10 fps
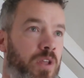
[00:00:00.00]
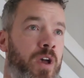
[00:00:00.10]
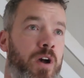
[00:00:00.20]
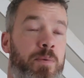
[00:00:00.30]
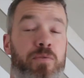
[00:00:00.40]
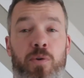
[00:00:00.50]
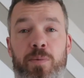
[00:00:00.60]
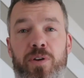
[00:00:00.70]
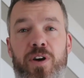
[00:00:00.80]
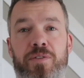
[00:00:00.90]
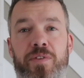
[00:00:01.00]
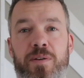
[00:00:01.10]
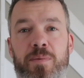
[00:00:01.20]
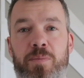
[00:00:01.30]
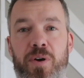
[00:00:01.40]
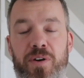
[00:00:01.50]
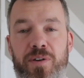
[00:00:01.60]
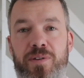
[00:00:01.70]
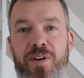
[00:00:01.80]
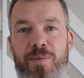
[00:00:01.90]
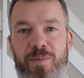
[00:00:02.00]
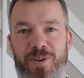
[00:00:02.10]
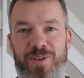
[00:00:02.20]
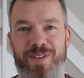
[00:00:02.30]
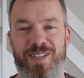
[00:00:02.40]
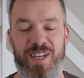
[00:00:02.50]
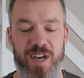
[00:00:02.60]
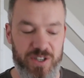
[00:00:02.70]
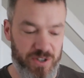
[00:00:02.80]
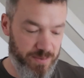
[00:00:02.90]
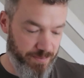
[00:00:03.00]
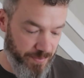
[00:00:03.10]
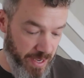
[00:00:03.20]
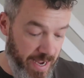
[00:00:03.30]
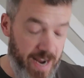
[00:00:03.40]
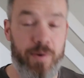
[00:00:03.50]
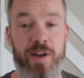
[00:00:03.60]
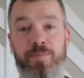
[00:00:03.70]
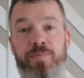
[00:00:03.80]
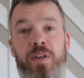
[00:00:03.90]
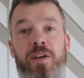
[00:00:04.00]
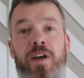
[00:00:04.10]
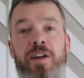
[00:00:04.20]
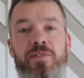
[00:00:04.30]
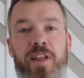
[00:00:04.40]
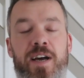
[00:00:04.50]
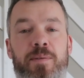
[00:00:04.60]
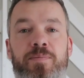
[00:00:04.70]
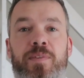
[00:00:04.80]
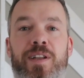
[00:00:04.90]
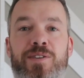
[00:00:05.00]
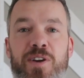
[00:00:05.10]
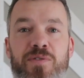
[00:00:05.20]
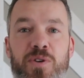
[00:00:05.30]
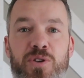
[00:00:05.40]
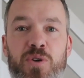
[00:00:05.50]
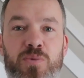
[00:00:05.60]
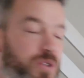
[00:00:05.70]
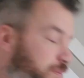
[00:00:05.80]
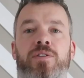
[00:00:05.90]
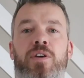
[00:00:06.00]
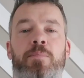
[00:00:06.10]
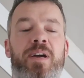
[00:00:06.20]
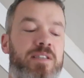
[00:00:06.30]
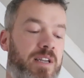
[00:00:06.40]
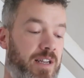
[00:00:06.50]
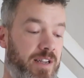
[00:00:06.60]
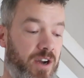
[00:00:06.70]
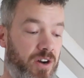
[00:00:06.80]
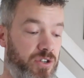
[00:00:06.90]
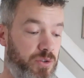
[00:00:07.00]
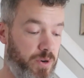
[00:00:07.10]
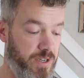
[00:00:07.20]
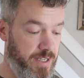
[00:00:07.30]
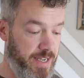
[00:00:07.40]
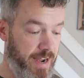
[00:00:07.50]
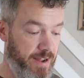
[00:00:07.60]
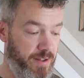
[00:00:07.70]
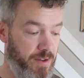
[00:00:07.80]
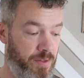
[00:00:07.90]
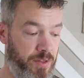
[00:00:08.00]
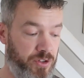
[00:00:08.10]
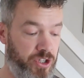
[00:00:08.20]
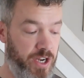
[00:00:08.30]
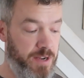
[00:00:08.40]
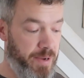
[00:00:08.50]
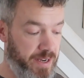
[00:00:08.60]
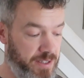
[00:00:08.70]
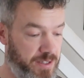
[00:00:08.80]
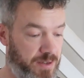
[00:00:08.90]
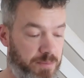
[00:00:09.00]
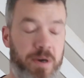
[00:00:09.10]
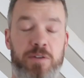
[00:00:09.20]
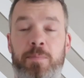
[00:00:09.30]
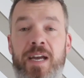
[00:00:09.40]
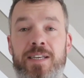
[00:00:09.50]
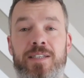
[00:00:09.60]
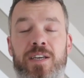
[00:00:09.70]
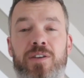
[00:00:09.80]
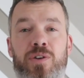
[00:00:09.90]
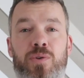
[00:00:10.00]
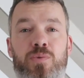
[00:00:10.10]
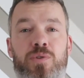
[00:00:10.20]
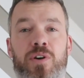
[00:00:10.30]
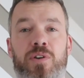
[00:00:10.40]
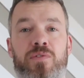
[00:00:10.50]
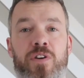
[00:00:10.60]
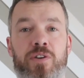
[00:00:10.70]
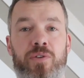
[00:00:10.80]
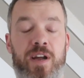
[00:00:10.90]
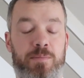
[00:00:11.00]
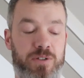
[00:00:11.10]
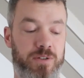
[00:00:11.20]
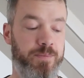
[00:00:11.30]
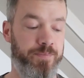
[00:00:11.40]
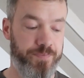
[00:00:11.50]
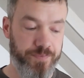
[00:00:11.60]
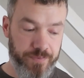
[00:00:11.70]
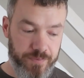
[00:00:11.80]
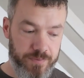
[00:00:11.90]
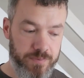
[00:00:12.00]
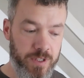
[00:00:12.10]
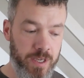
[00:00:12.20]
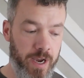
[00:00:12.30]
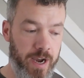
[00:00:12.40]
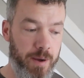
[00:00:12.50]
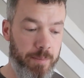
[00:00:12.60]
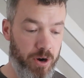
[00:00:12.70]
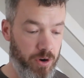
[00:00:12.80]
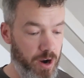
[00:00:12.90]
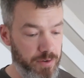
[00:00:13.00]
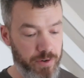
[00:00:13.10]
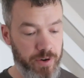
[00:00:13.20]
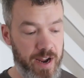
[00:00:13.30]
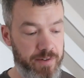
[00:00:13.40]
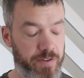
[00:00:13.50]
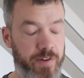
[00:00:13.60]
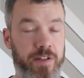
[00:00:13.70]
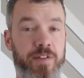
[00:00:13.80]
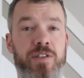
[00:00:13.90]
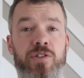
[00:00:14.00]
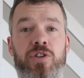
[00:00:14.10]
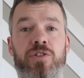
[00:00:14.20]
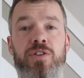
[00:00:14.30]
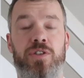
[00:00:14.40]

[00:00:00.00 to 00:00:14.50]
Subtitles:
before I put the coving up, but I'm not on this occasion. Anyway, enough of that, let's go through the tools. So basically I just wanted to get the cheapest, most basic tools that I could find on Amazon. I'll go through everything. This is just